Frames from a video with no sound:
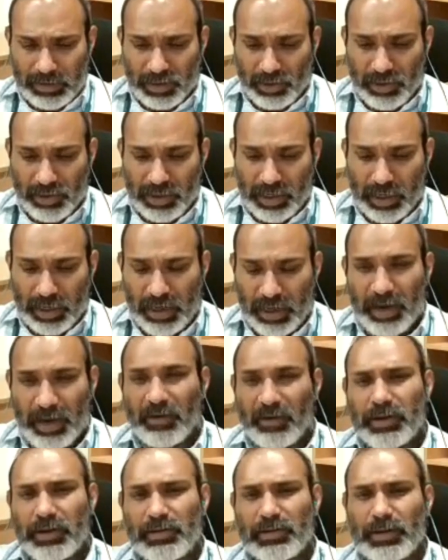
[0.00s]
judicata
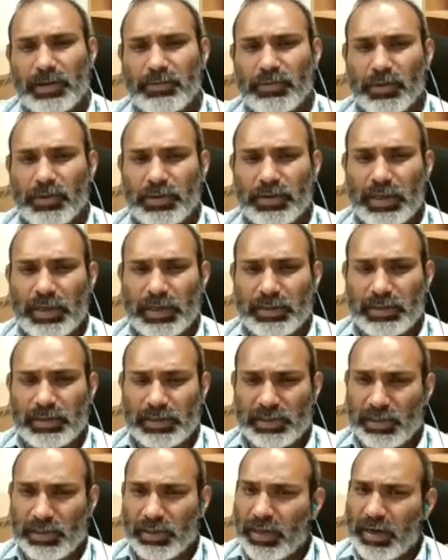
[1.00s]
and res sub judice, that is
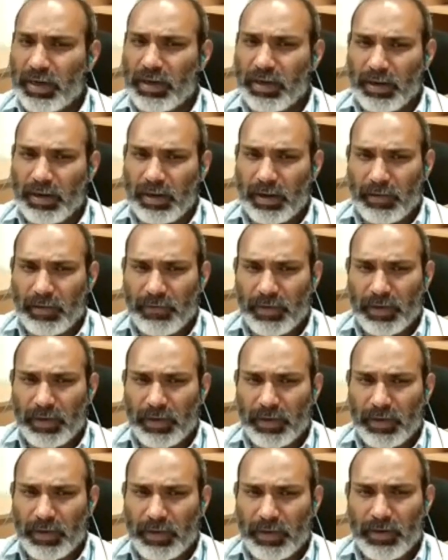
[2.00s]
section 10 and
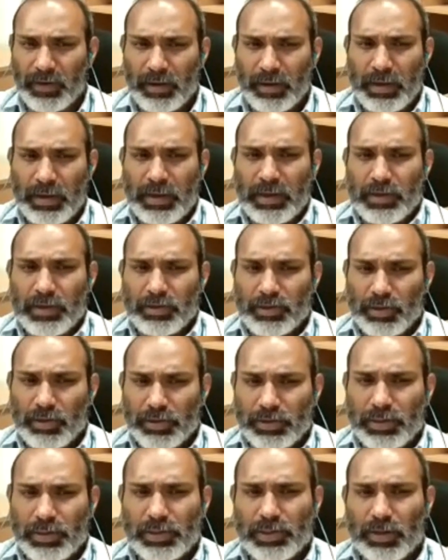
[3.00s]
11,
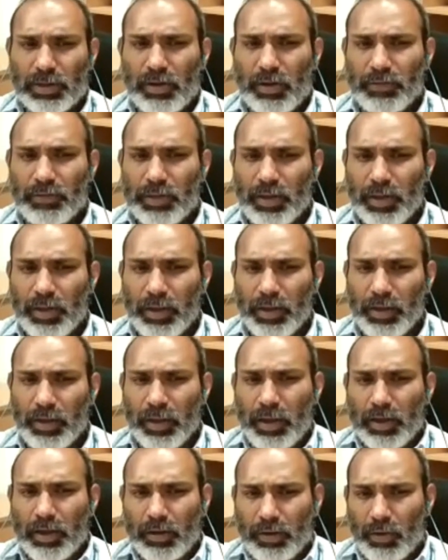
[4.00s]
jurisdiction of the
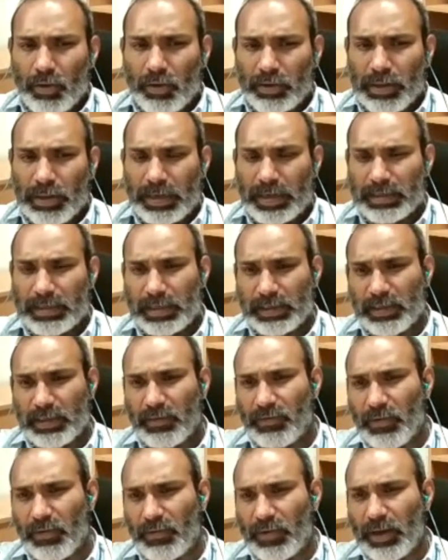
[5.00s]
court, that is section
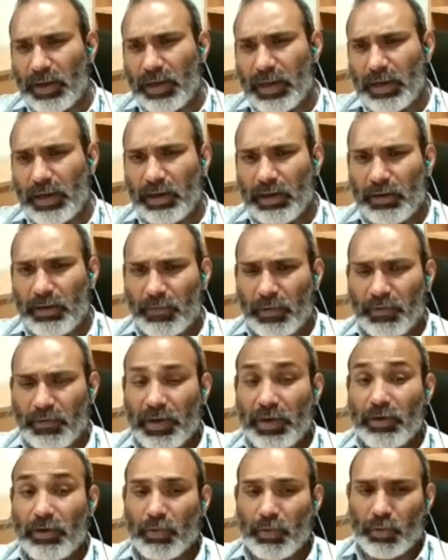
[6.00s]
15 and
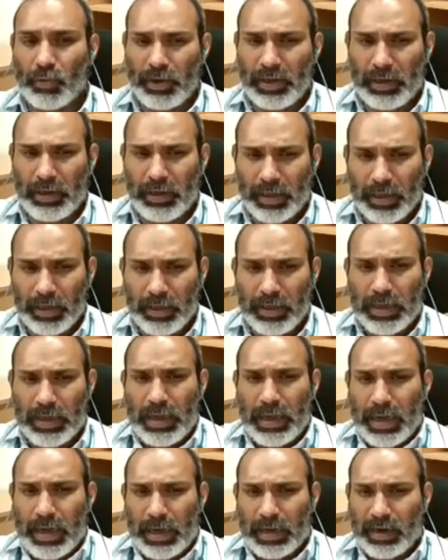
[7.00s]
15 to 20,
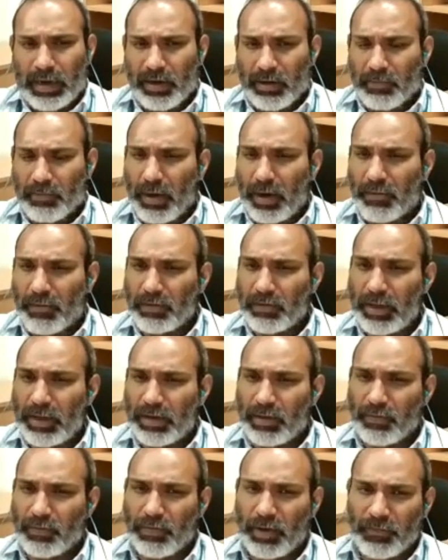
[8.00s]
inherent power, that
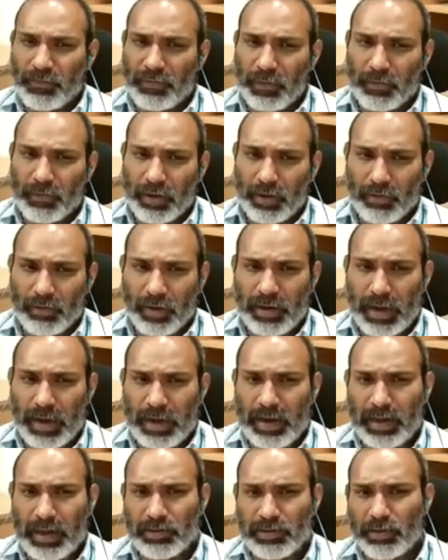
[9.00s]
is 151,
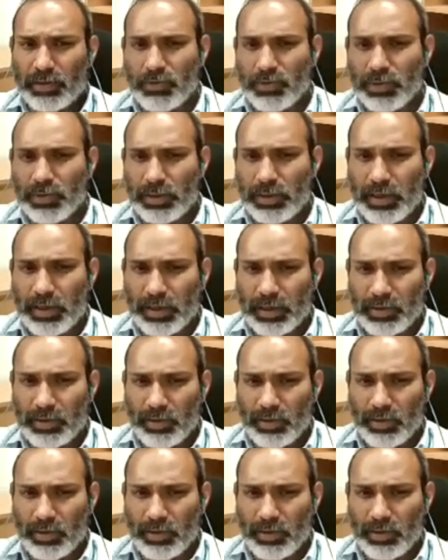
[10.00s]
and execution, that is
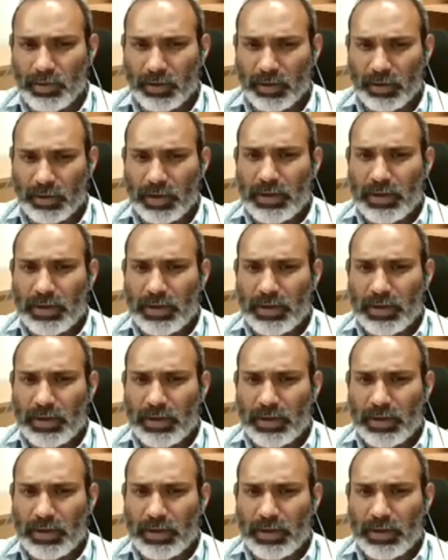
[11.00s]
order